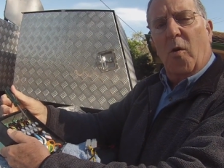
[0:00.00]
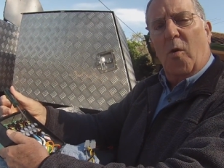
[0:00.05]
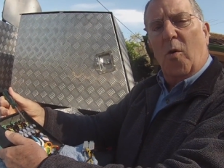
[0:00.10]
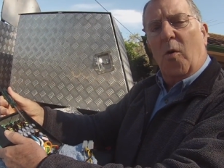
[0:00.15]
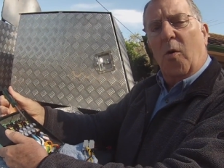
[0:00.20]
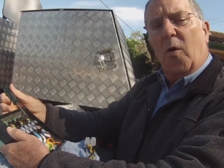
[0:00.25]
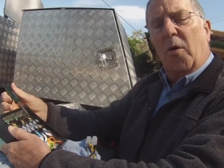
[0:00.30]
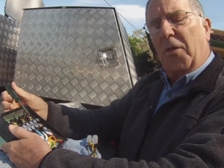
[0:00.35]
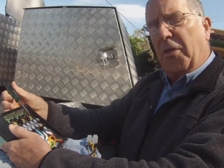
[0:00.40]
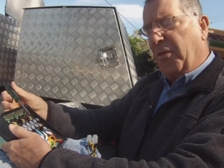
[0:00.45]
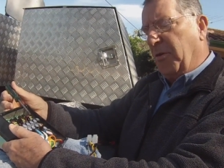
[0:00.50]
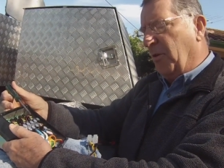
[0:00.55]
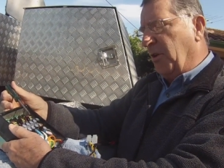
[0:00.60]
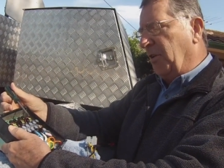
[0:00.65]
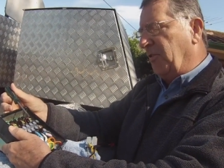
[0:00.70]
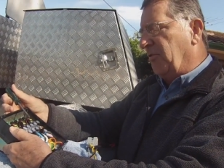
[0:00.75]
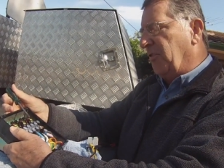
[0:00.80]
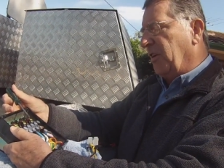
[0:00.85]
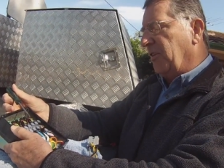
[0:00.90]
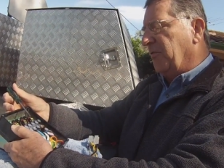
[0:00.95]
or
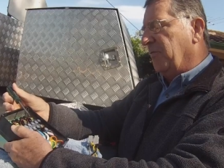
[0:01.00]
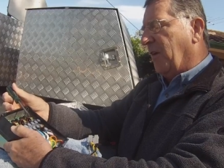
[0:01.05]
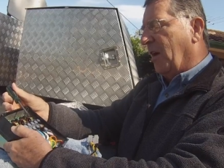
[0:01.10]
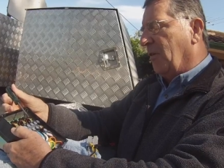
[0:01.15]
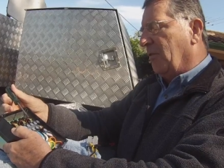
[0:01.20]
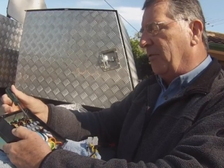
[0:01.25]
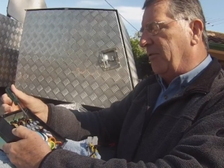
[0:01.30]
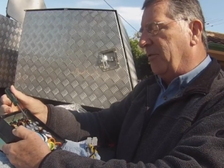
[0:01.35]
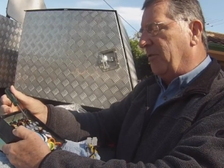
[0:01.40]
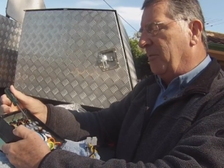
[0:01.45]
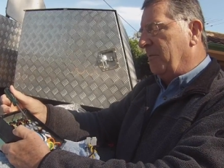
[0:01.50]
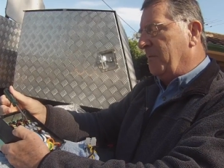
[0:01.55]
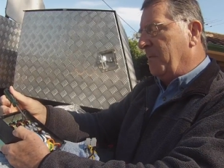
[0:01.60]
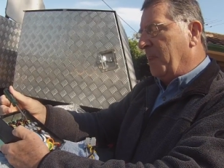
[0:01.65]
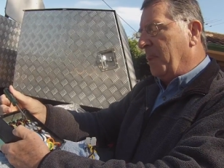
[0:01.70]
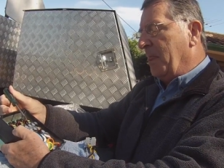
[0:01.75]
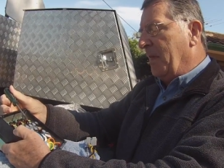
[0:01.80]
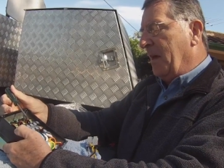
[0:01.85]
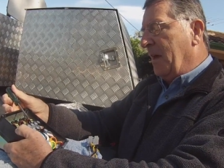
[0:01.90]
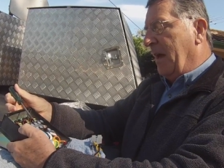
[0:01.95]
36 volts
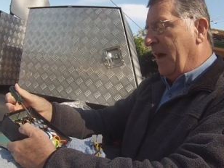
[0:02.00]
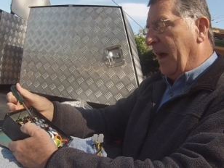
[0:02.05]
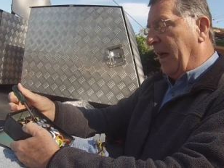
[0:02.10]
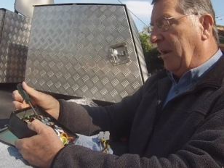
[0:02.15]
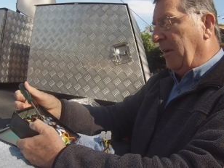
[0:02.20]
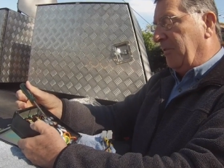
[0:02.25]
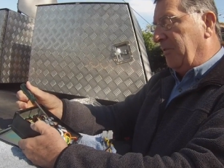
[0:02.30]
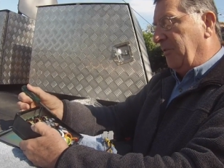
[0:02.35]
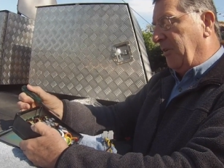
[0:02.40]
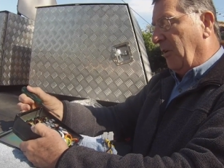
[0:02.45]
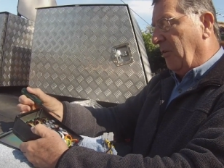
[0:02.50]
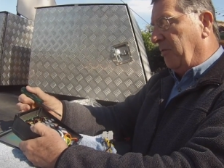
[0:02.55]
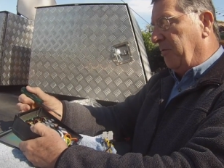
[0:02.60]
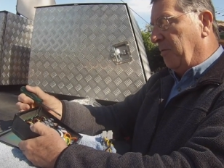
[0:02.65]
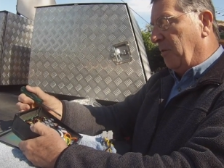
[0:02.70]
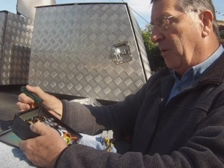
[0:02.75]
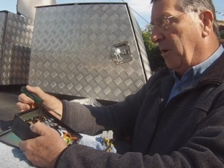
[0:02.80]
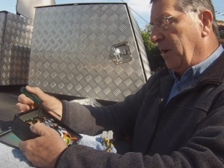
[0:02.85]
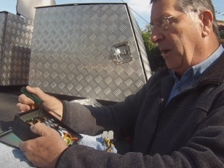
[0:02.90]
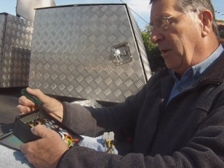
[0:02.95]
and it self
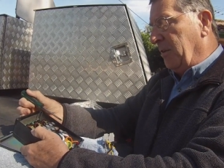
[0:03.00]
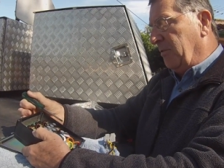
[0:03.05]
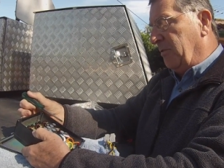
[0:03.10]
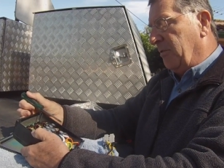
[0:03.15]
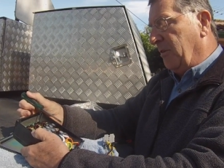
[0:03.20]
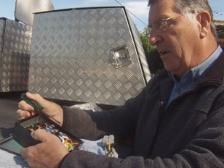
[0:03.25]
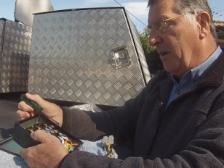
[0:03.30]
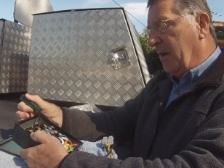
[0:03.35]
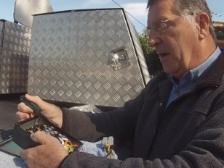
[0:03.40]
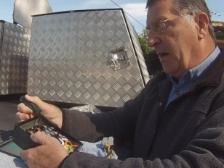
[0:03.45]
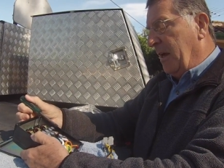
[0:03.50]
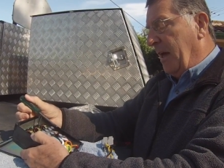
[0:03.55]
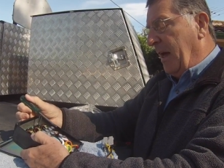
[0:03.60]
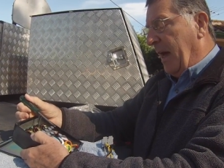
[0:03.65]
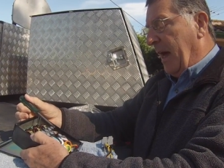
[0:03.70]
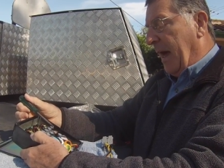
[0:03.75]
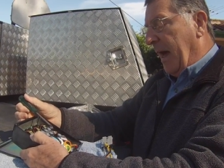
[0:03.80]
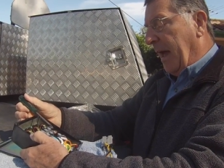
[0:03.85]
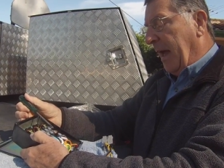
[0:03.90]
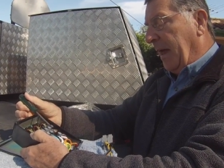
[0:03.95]
reads
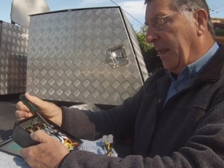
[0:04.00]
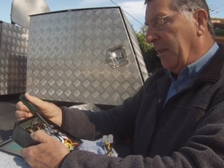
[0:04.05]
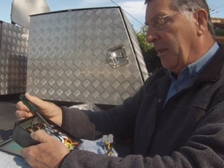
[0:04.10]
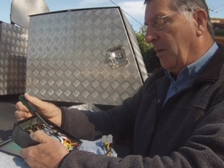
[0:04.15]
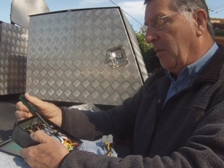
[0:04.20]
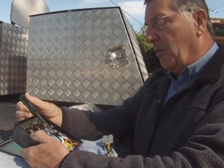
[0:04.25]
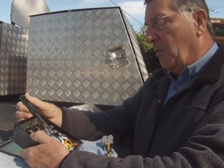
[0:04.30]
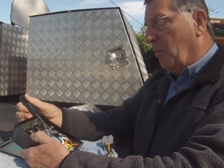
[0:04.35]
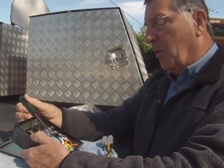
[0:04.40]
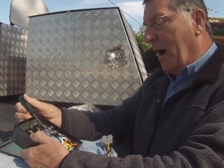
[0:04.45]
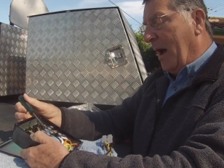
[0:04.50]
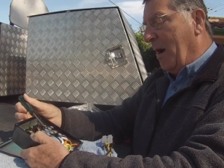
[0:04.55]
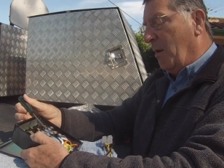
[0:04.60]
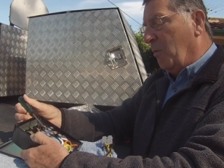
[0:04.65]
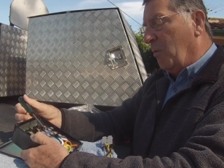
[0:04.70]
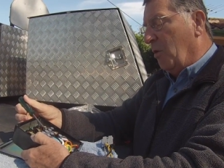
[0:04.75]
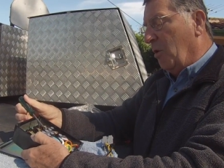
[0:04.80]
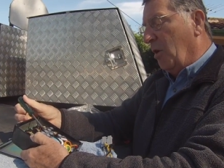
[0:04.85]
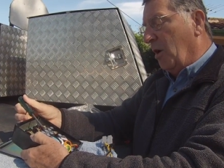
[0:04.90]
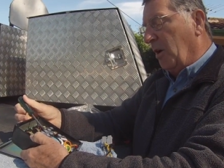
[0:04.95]
and the way it
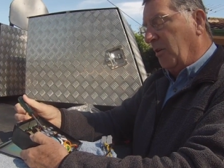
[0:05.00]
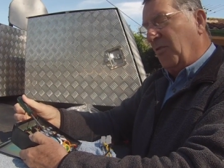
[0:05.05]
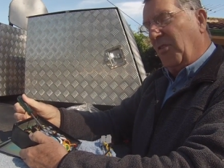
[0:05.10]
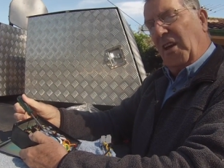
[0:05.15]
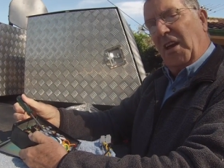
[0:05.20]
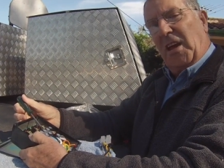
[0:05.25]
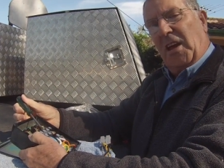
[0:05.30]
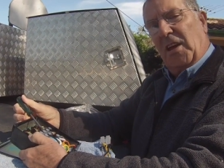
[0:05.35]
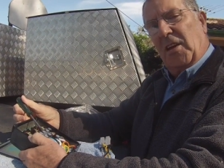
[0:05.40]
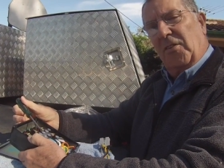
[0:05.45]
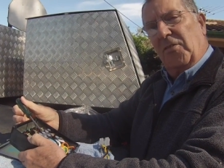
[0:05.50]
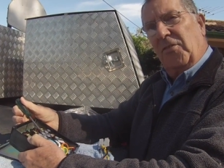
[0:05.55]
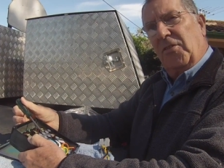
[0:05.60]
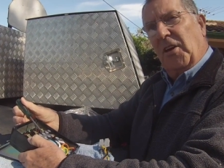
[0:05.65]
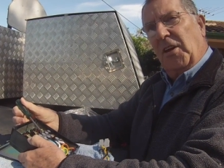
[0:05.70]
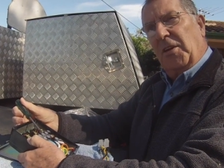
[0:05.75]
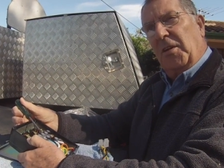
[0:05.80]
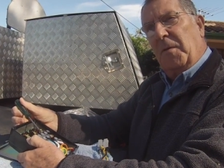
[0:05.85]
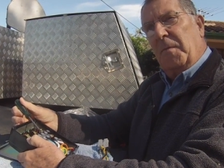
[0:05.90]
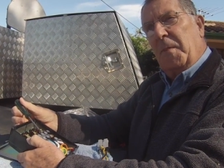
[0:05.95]
works is
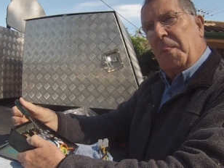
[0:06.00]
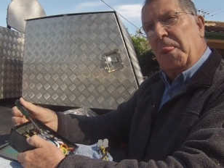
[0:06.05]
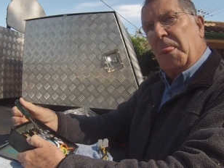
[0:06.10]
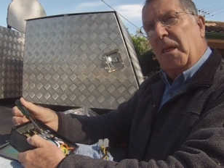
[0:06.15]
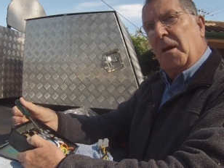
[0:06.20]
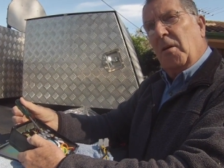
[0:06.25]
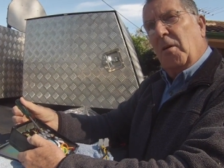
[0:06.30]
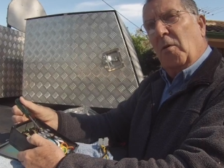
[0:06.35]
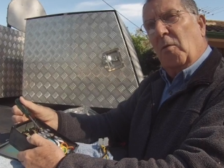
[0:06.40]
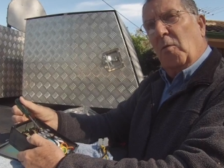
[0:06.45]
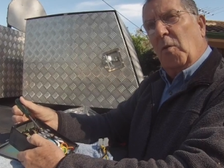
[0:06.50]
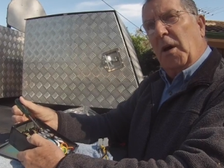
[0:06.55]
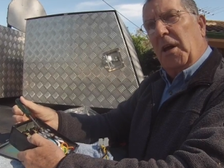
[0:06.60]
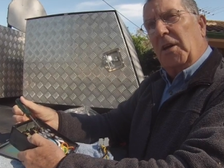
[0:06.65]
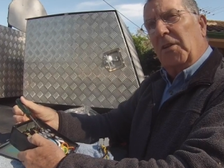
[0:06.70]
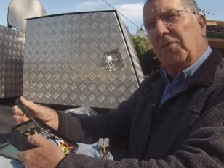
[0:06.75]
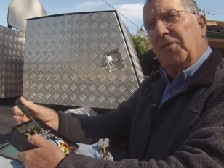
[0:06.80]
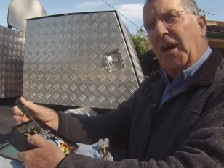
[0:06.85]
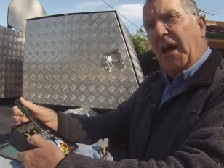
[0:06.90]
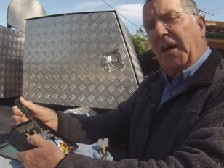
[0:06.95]
that we
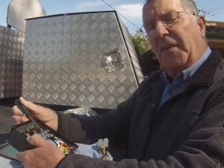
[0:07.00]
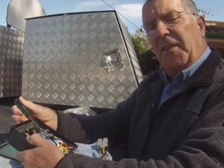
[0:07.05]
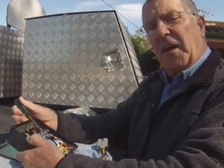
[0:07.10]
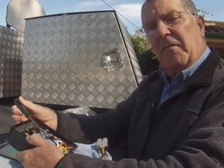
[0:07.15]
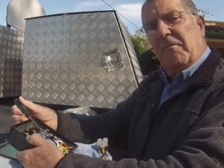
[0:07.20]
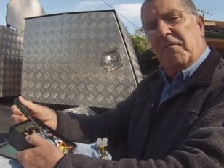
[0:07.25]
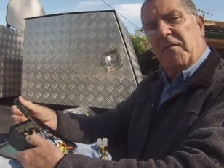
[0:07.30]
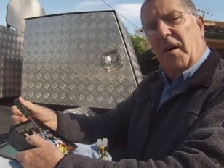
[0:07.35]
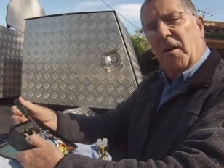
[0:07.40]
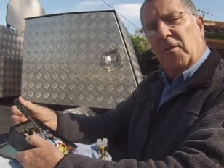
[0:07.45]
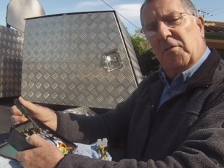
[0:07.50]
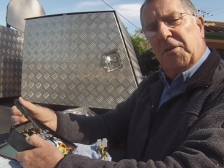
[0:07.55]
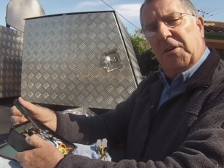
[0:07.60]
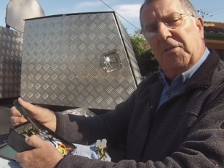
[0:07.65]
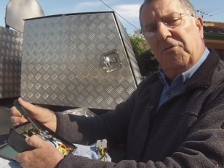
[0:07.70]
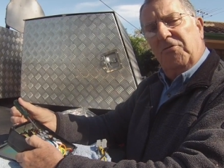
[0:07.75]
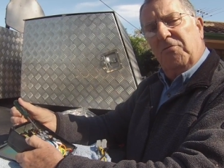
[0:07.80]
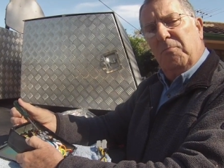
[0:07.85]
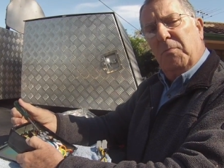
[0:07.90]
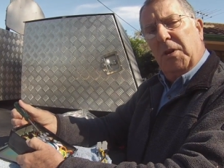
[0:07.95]
can take that
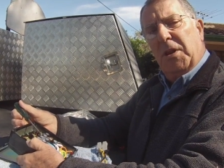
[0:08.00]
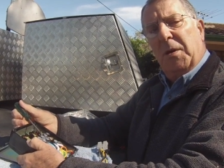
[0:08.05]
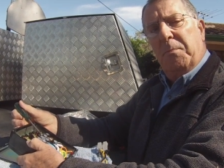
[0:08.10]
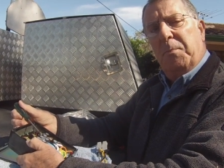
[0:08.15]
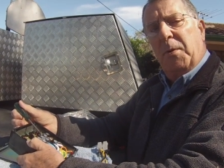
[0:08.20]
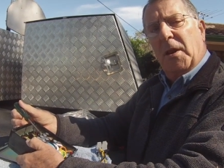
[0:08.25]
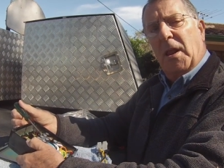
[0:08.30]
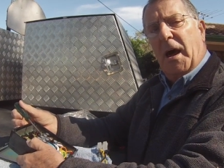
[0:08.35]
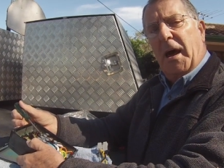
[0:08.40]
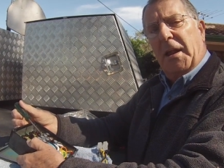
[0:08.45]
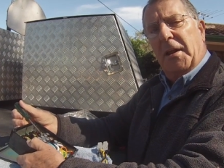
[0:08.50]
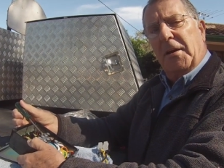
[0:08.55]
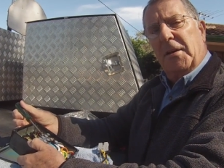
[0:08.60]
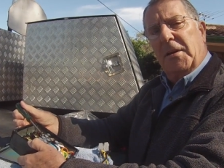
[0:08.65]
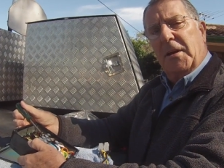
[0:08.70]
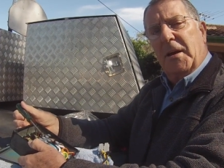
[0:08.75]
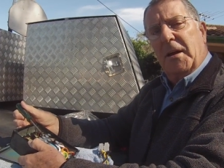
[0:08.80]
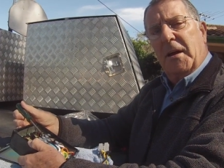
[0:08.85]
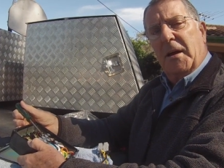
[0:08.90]
voltage, manipulate it,